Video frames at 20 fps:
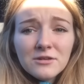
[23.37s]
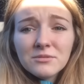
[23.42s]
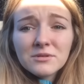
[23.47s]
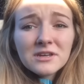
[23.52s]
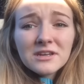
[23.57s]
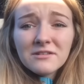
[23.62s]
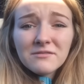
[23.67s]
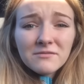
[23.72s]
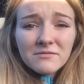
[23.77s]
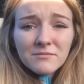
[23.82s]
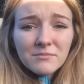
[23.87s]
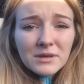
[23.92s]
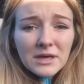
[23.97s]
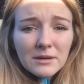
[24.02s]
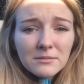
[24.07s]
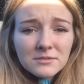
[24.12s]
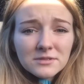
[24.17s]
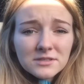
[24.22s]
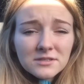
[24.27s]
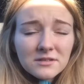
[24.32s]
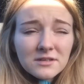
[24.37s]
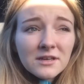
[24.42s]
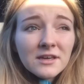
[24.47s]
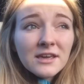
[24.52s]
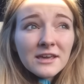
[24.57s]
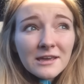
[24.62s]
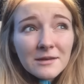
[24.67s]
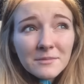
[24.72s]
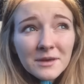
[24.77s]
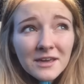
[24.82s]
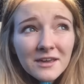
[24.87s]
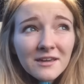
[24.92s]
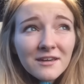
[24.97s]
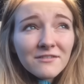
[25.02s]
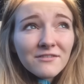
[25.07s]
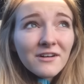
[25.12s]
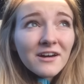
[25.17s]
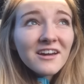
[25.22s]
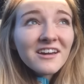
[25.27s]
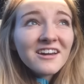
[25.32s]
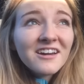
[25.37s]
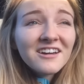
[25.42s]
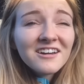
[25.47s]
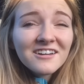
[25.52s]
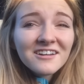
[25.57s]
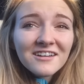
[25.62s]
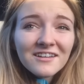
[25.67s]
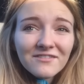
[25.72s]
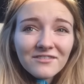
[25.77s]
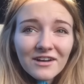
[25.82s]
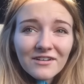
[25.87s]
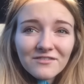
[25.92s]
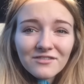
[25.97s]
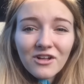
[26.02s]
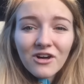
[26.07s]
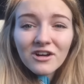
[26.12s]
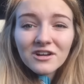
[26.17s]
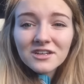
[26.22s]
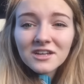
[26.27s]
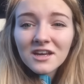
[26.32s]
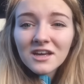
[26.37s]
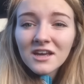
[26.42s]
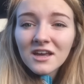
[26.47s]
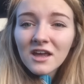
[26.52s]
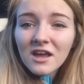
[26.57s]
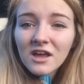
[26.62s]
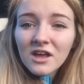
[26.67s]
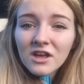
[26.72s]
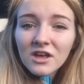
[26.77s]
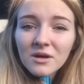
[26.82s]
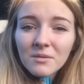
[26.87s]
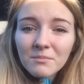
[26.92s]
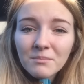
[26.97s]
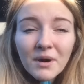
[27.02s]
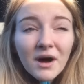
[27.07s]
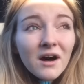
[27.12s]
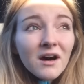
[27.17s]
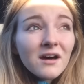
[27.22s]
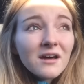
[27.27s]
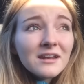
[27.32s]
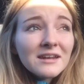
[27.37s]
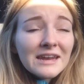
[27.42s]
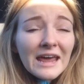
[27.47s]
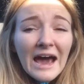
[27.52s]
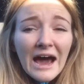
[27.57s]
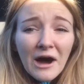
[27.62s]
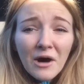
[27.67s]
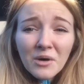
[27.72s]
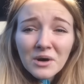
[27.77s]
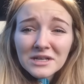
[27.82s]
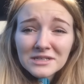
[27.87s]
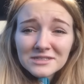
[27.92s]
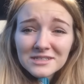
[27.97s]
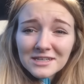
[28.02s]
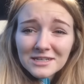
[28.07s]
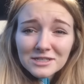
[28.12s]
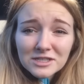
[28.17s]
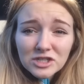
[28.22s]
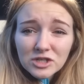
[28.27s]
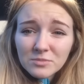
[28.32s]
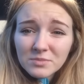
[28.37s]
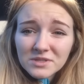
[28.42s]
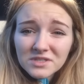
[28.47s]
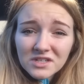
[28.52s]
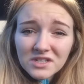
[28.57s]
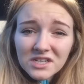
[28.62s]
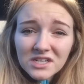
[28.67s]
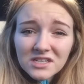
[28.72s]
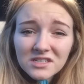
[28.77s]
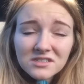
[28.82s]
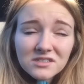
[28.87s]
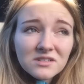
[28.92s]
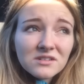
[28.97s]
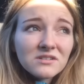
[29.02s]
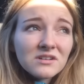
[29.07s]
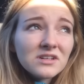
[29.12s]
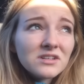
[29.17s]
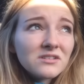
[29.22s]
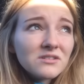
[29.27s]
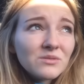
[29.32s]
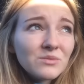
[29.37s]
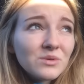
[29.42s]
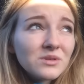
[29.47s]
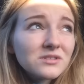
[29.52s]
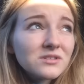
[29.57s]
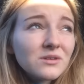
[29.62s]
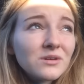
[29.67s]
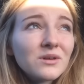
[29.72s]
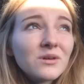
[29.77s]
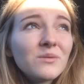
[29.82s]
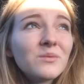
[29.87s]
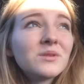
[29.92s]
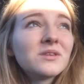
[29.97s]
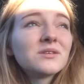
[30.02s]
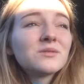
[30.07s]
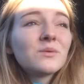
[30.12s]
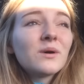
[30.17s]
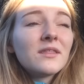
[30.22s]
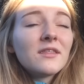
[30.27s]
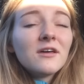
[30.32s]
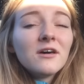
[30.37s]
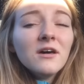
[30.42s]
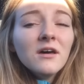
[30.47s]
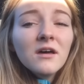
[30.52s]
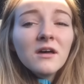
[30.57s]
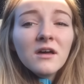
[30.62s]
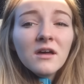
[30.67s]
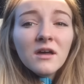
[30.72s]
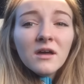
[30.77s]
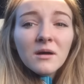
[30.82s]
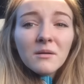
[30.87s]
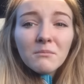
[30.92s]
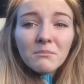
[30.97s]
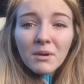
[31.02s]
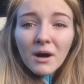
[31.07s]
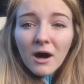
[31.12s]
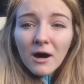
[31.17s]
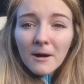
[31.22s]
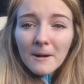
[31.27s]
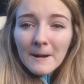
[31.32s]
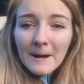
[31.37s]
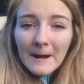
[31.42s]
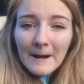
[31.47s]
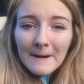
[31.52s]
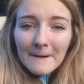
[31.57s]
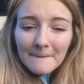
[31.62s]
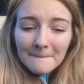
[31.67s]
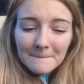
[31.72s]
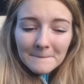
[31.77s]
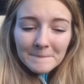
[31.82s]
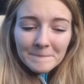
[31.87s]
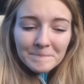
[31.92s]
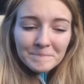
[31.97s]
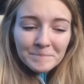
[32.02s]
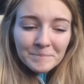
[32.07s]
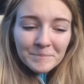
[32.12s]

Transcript: you wouldn't even be able to hear me if I, if I vlogged. But now it's like super sunny, so I don't know what's going on with this weather, but um,